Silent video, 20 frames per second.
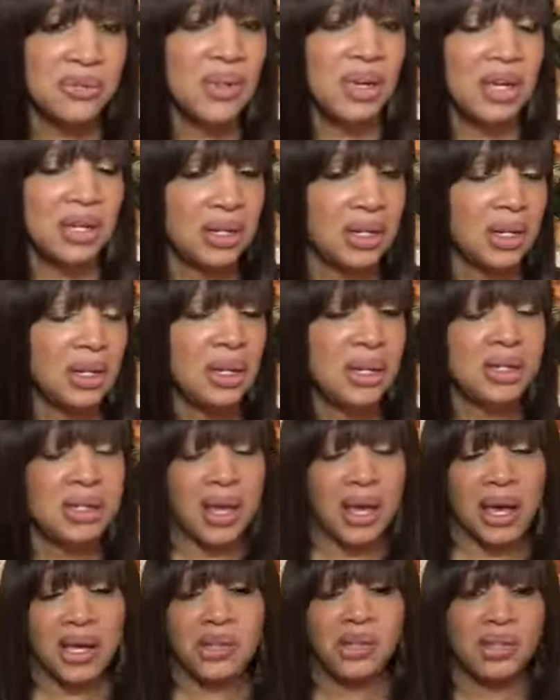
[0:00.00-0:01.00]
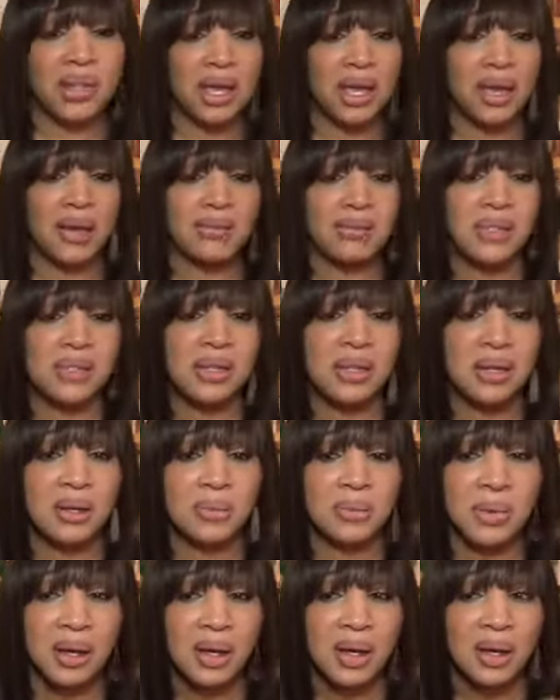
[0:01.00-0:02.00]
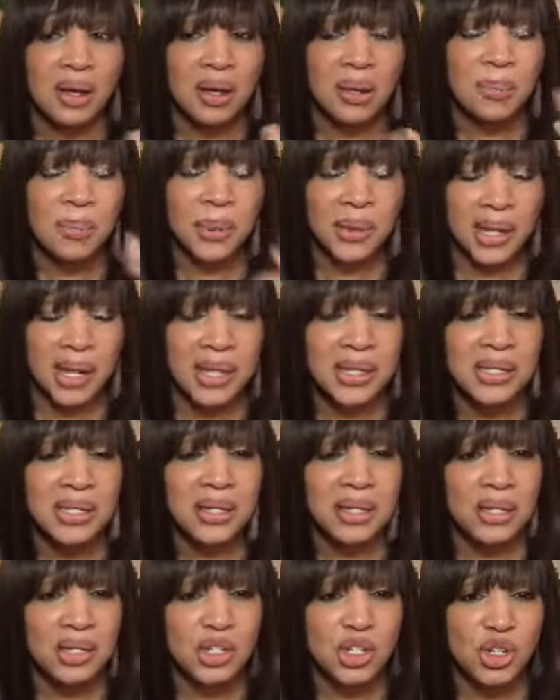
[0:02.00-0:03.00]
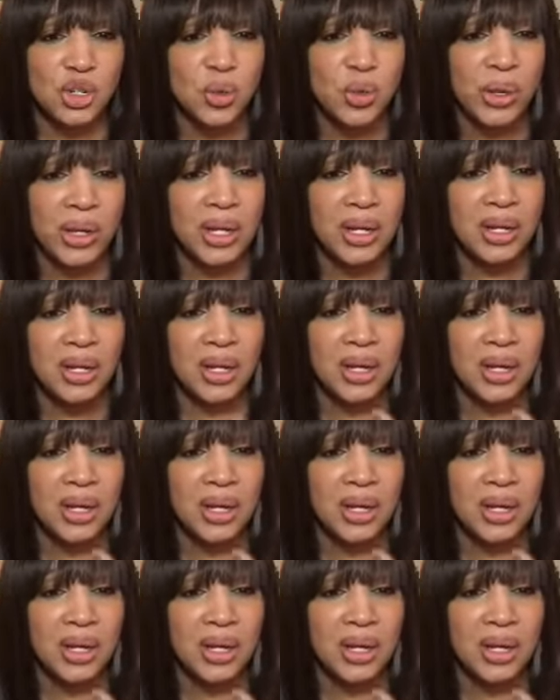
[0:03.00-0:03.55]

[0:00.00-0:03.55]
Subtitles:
it does actually have some complexity to it.